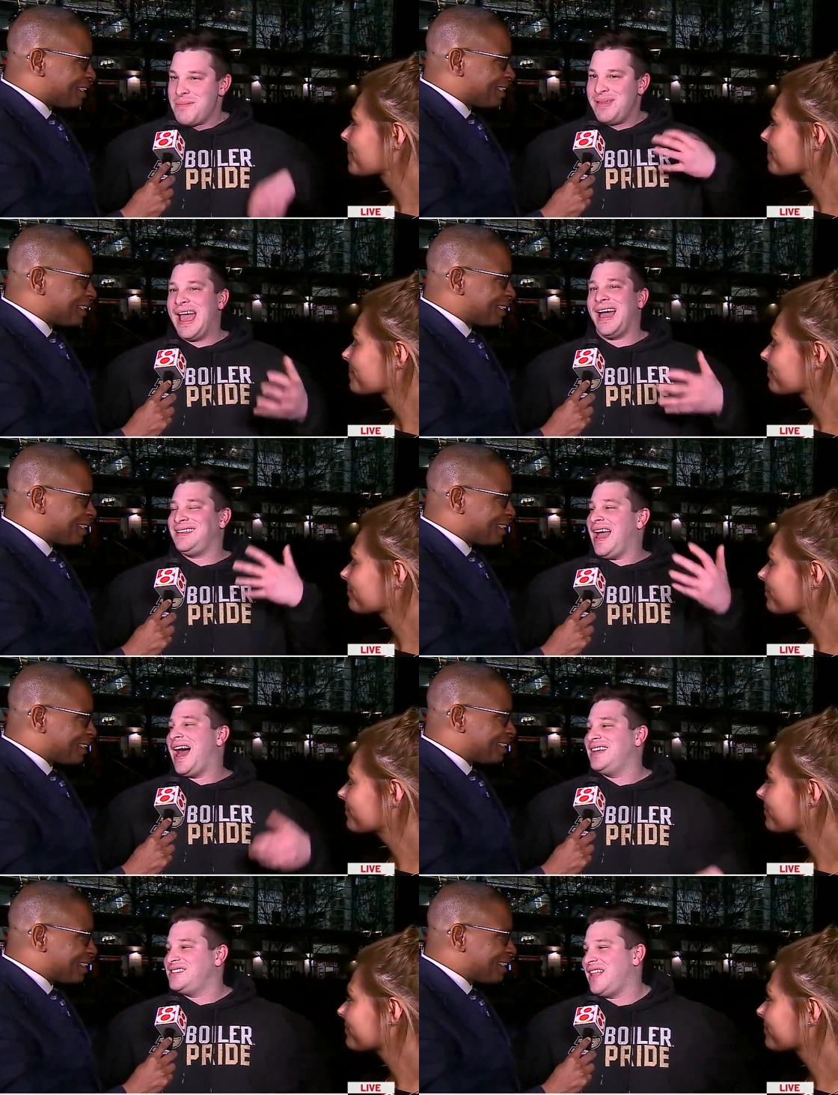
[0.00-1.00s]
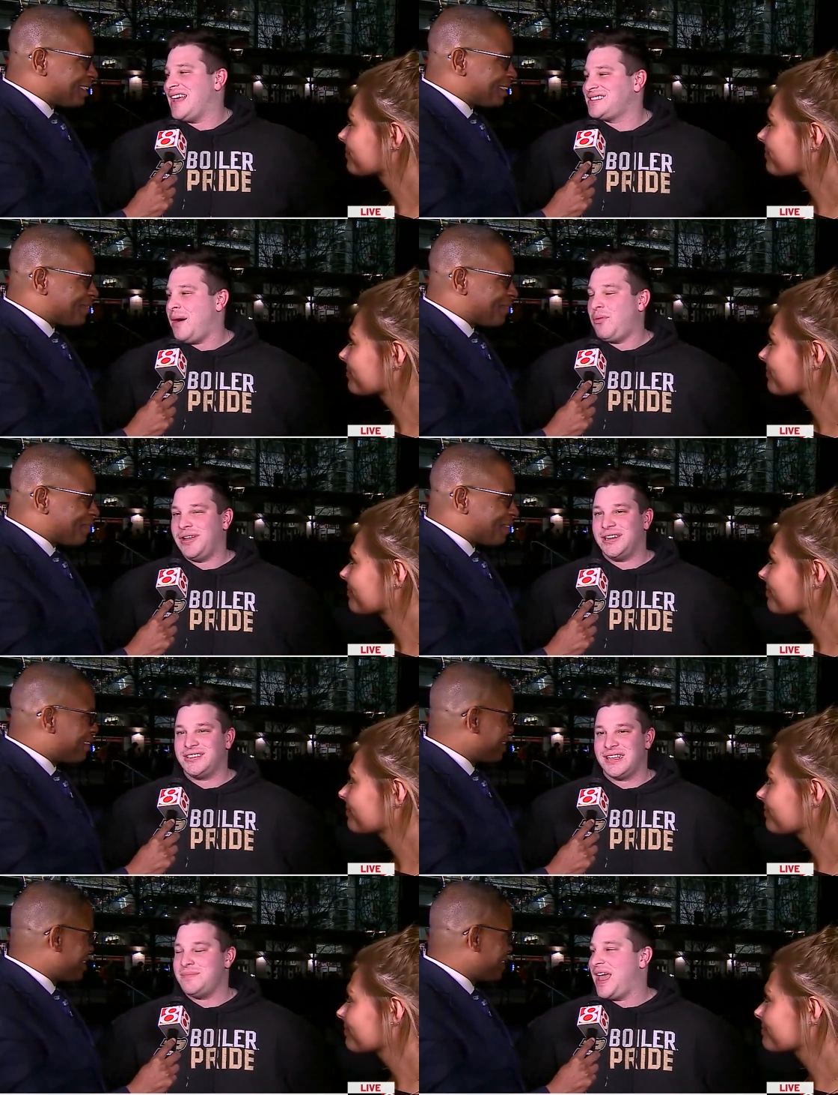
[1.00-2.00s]
Speaker 1: been behind guys the last couple
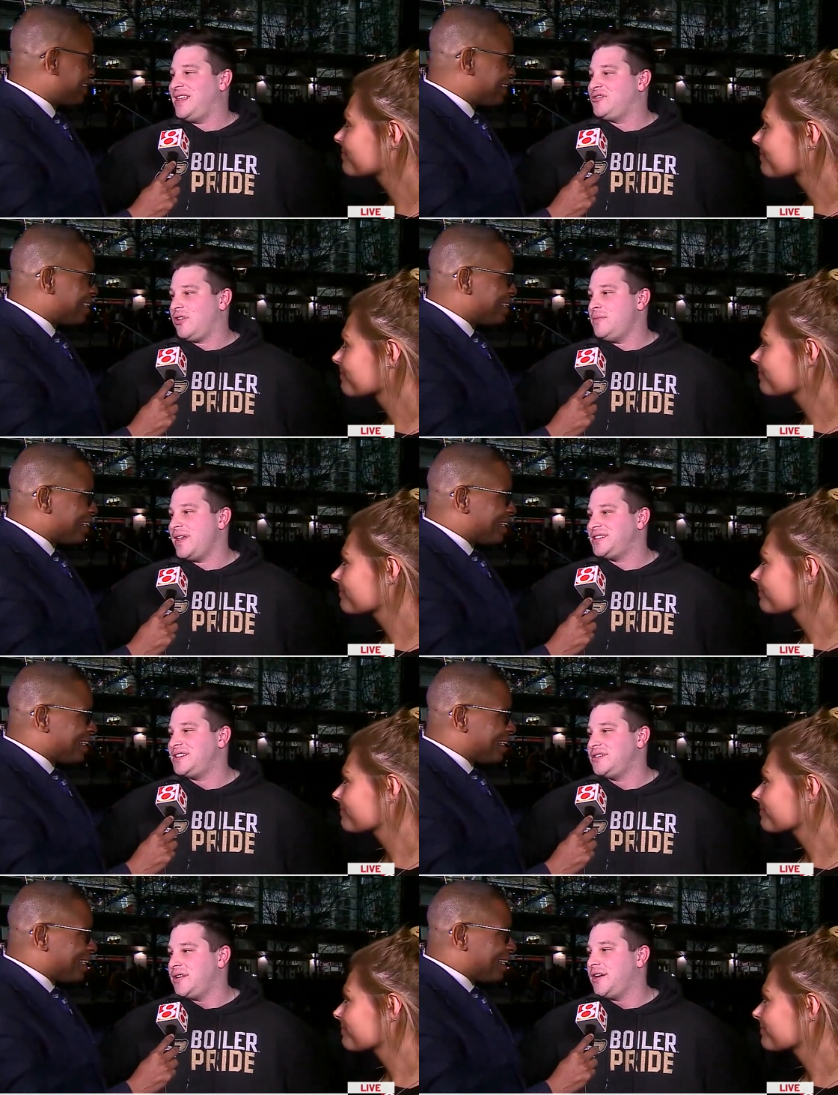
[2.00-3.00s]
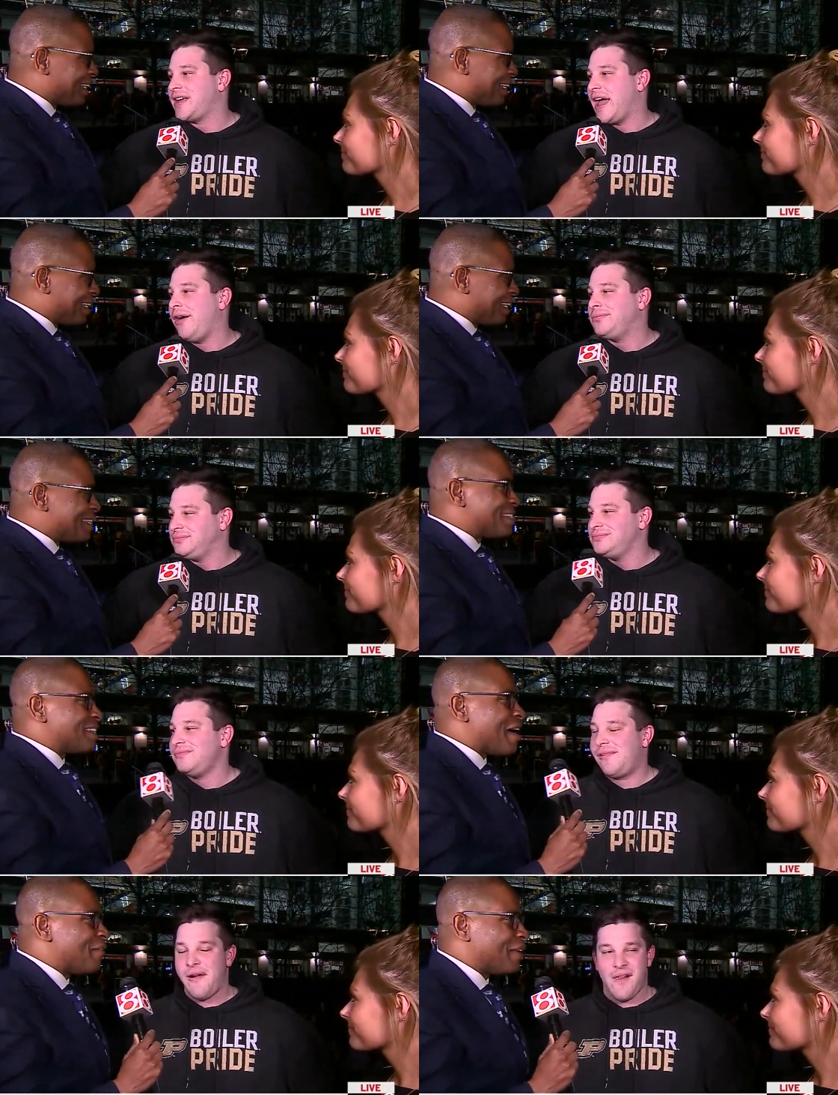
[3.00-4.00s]
years, and man, he's really made his senior year count.
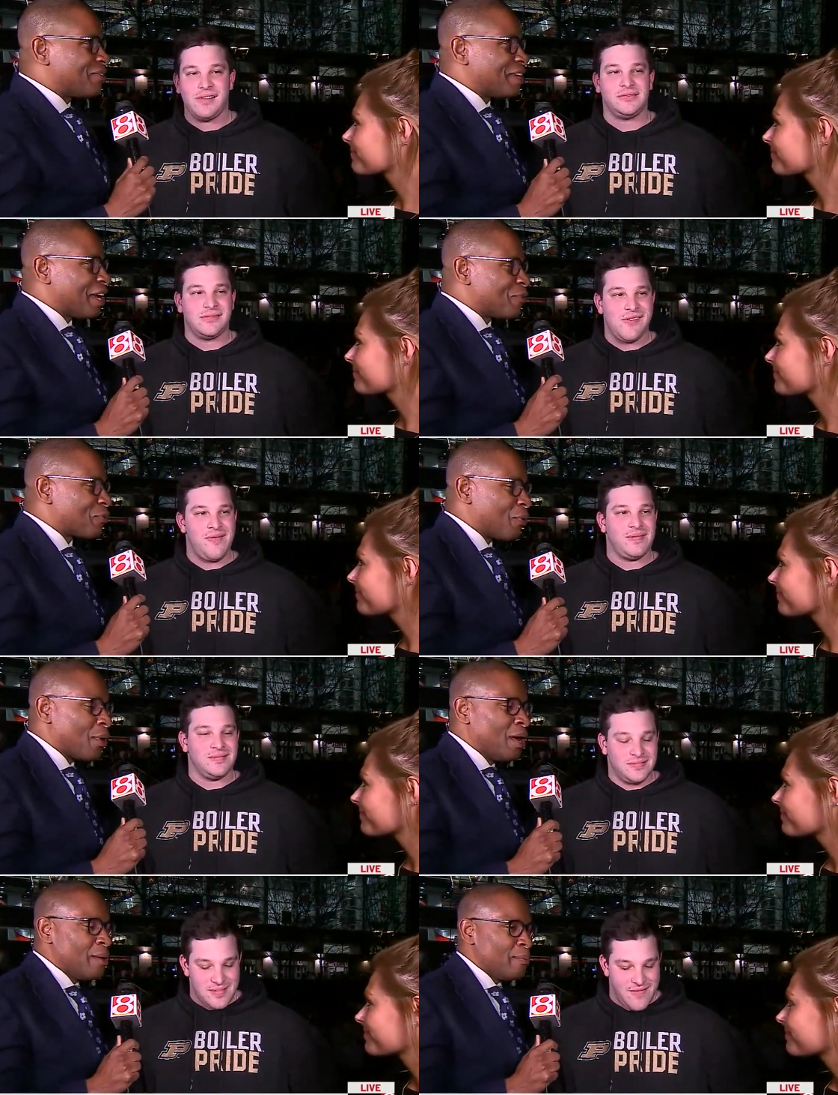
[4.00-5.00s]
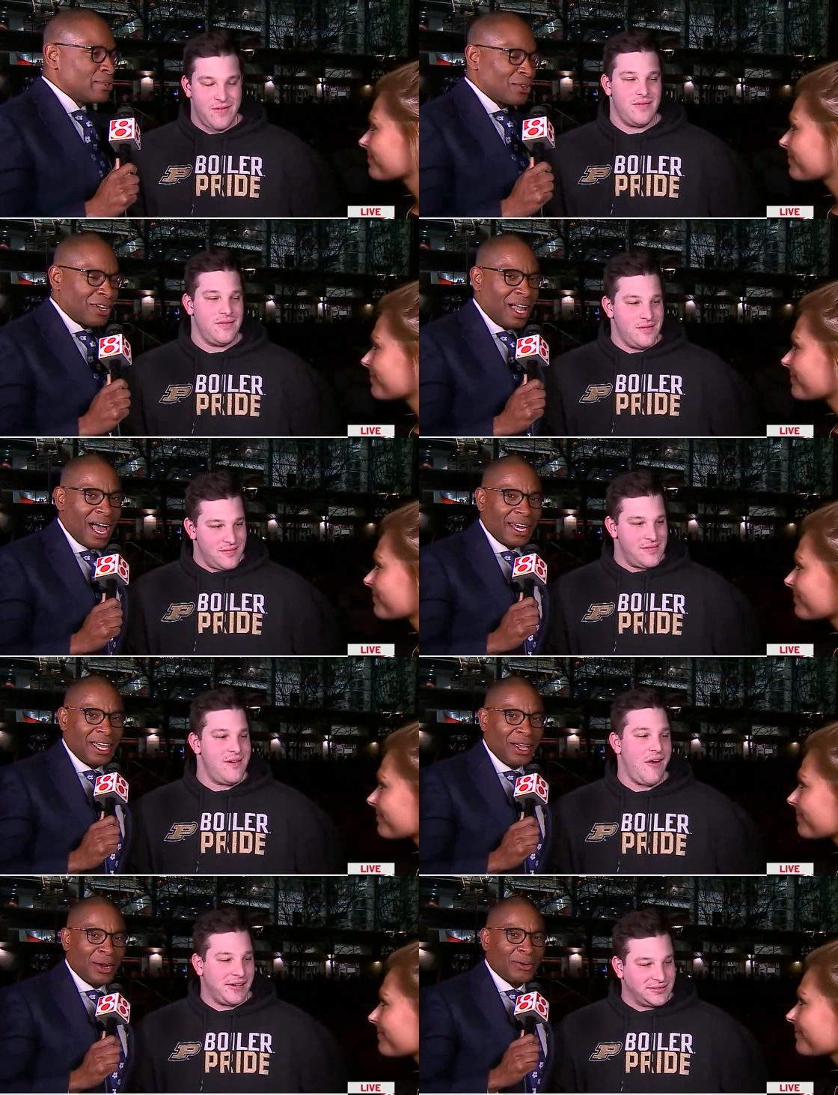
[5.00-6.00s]
Speaker 2: Seven of ten for Mr. Cline
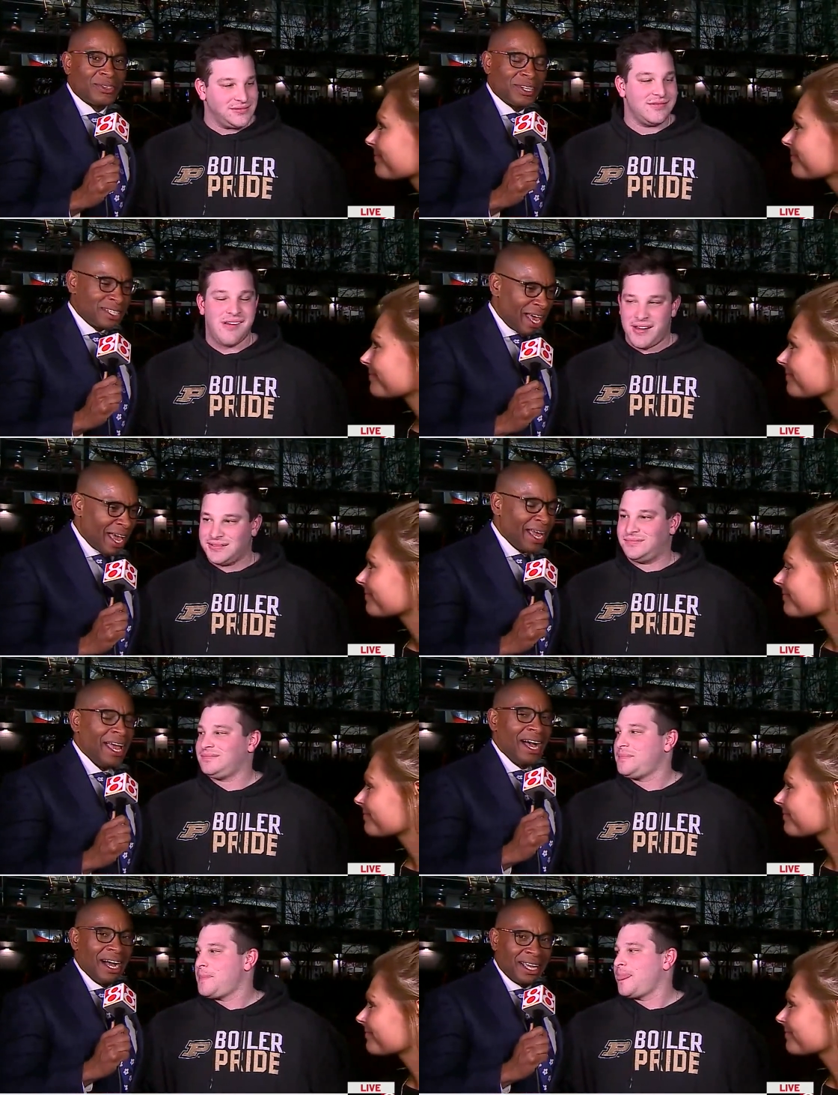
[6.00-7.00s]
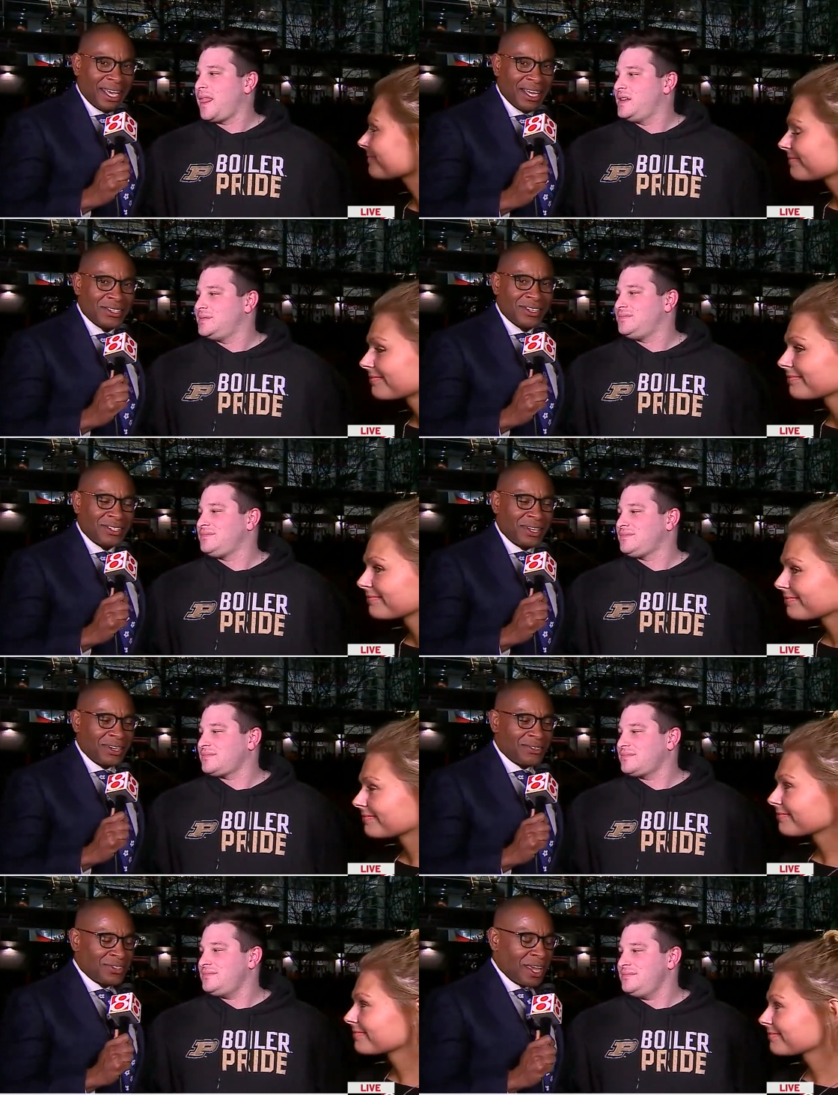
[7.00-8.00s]
here today against the
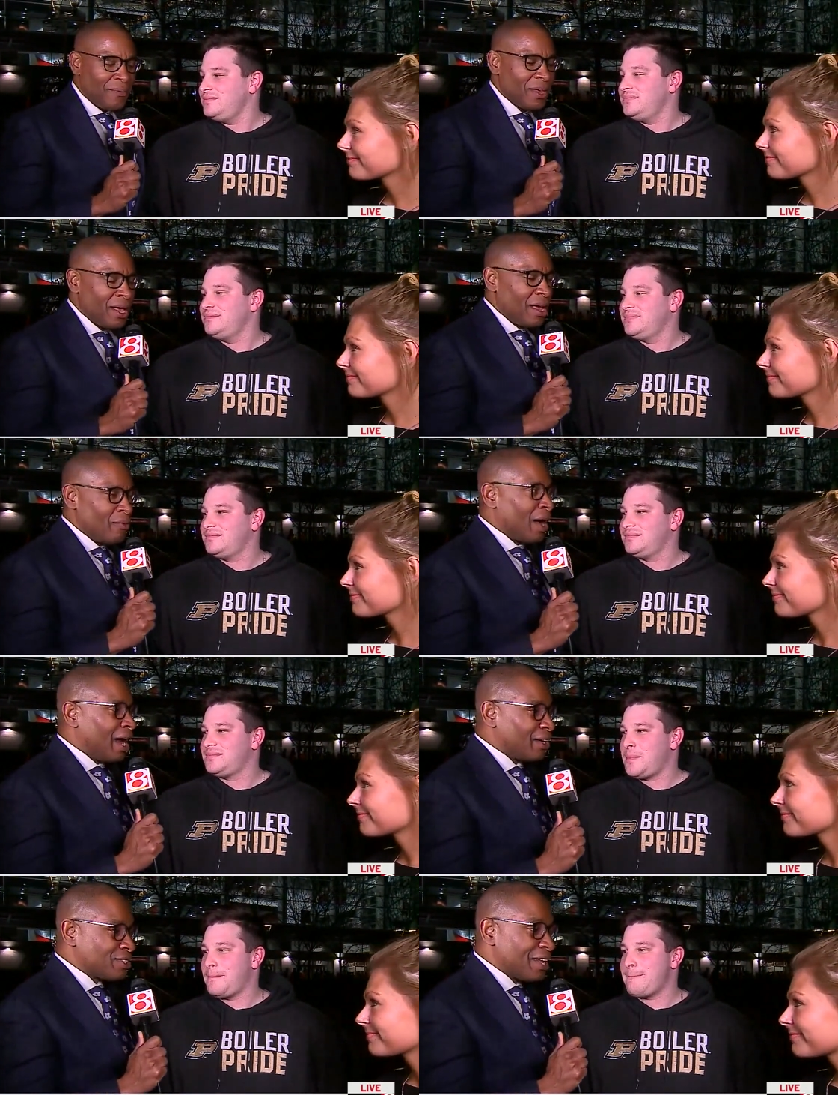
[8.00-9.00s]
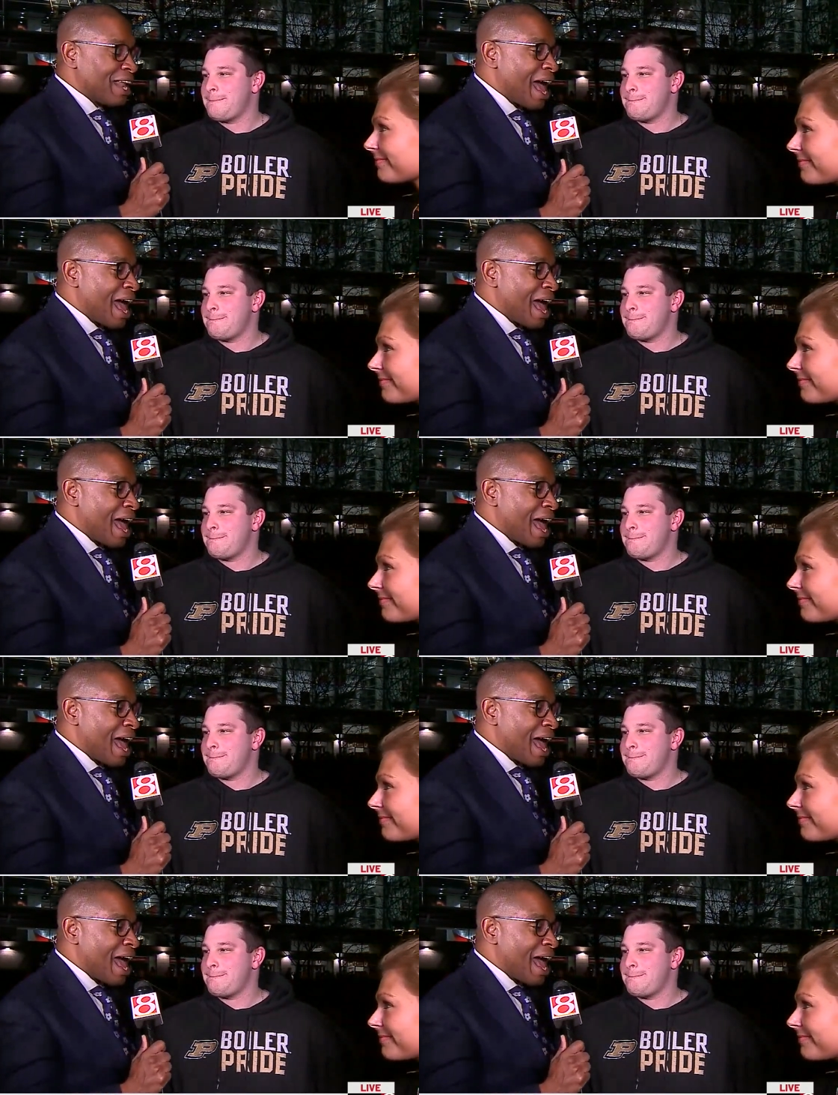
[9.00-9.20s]
Tennessee Vols, and